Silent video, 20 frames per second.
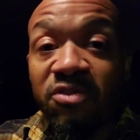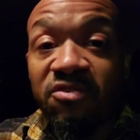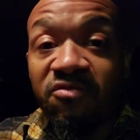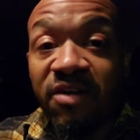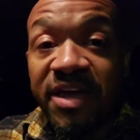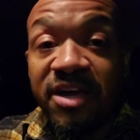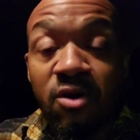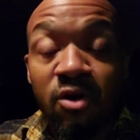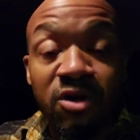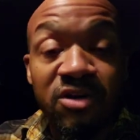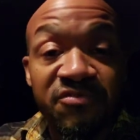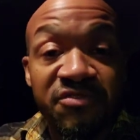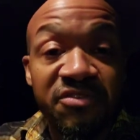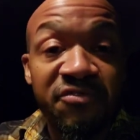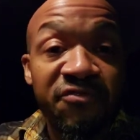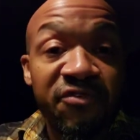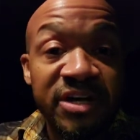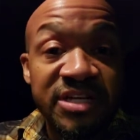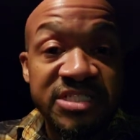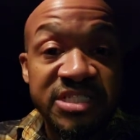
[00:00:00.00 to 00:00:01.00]
or the right calls for
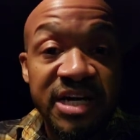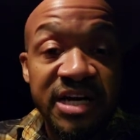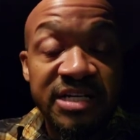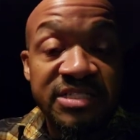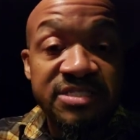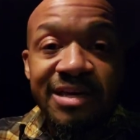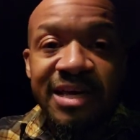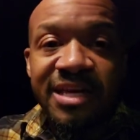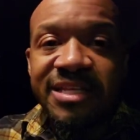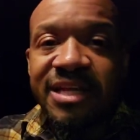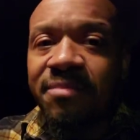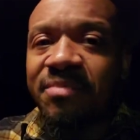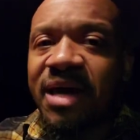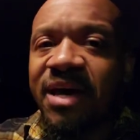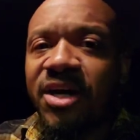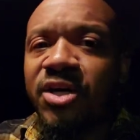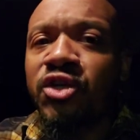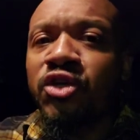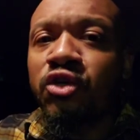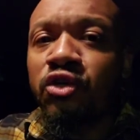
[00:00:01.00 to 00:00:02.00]
the franchise. And I'm
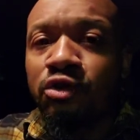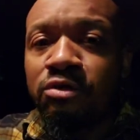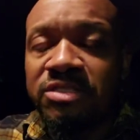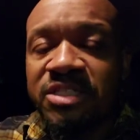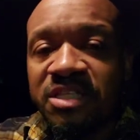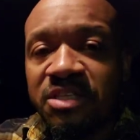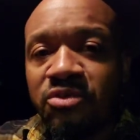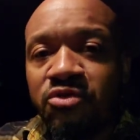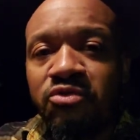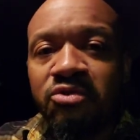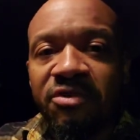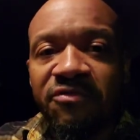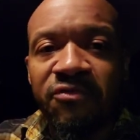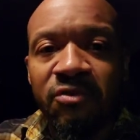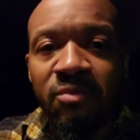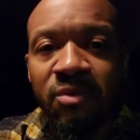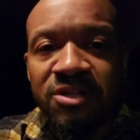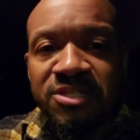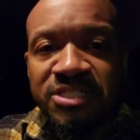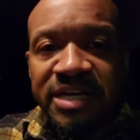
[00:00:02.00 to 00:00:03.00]
not accusing the New York
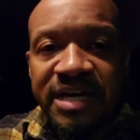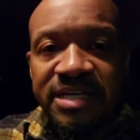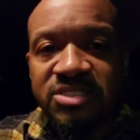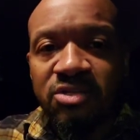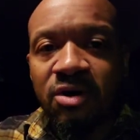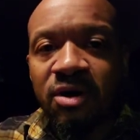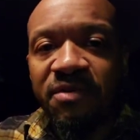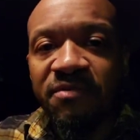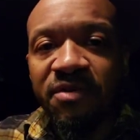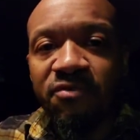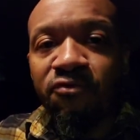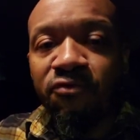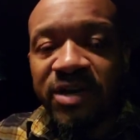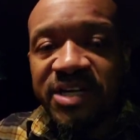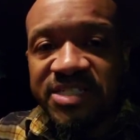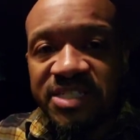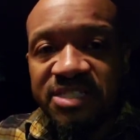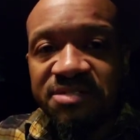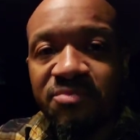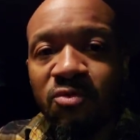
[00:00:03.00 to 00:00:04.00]
football Giants of
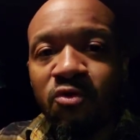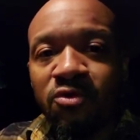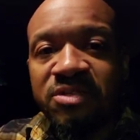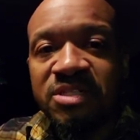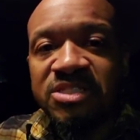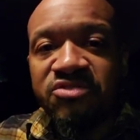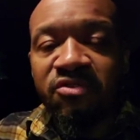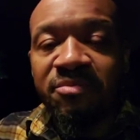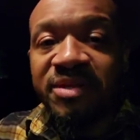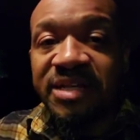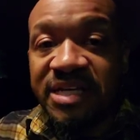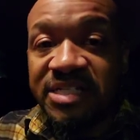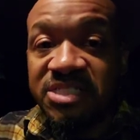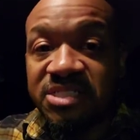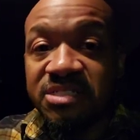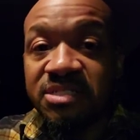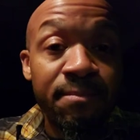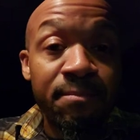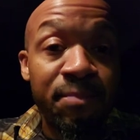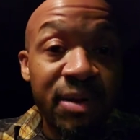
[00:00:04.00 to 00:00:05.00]
racism or
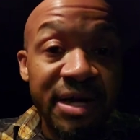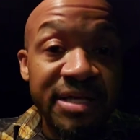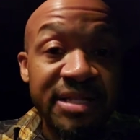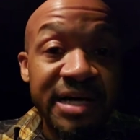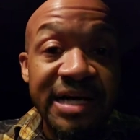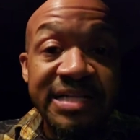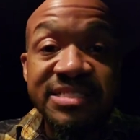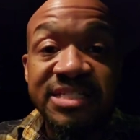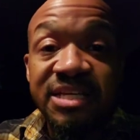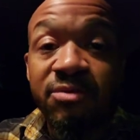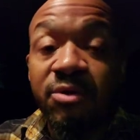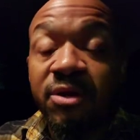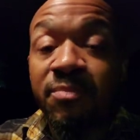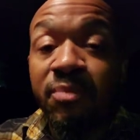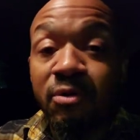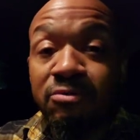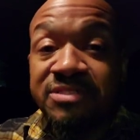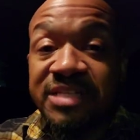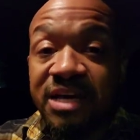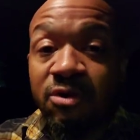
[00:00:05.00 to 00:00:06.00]
discrimination, but I did want
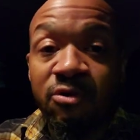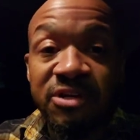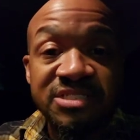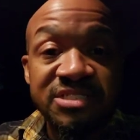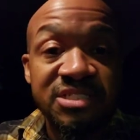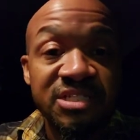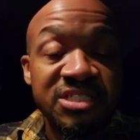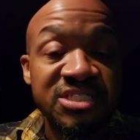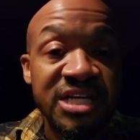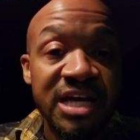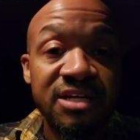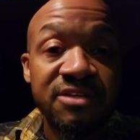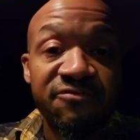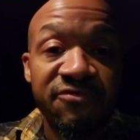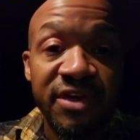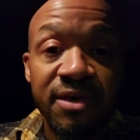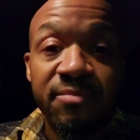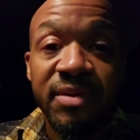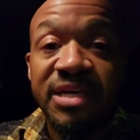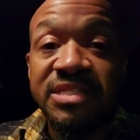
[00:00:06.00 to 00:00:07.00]
to pose that question to the Giants
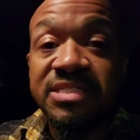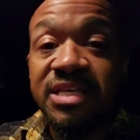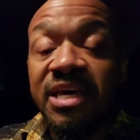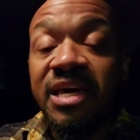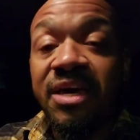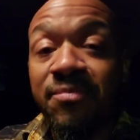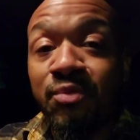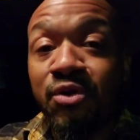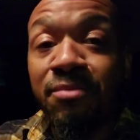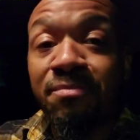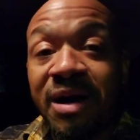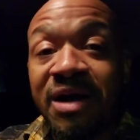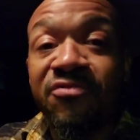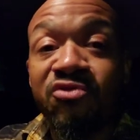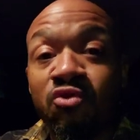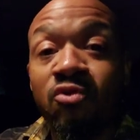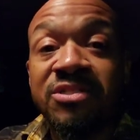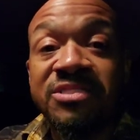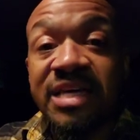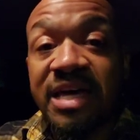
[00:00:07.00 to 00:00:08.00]
fan base and put my
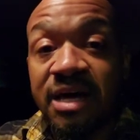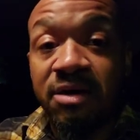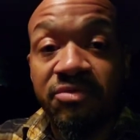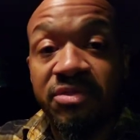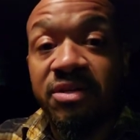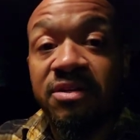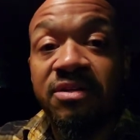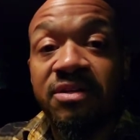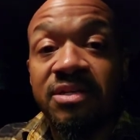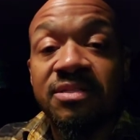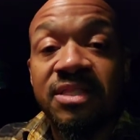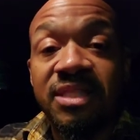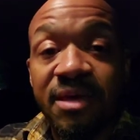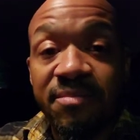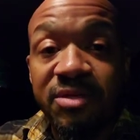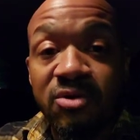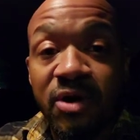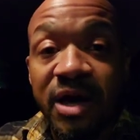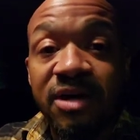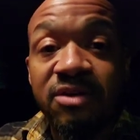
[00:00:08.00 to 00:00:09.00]
thoughts out there. Let
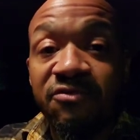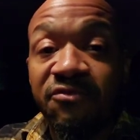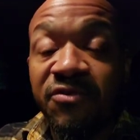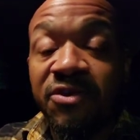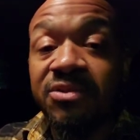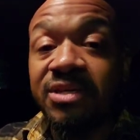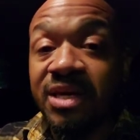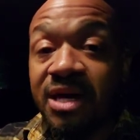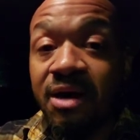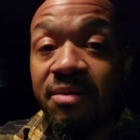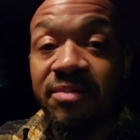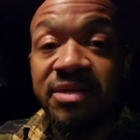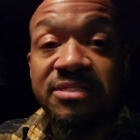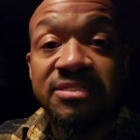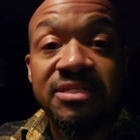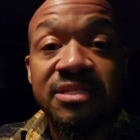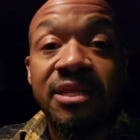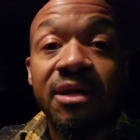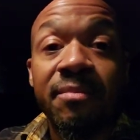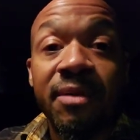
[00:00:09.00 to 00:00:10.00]
me know how you feel in the
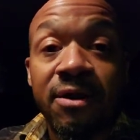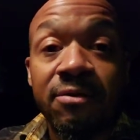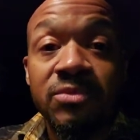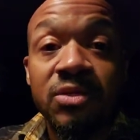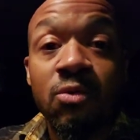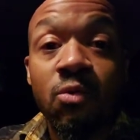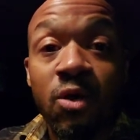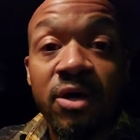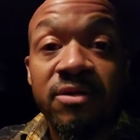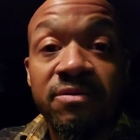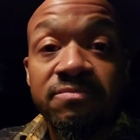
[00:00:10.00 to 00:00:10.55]
comments, and I'm out.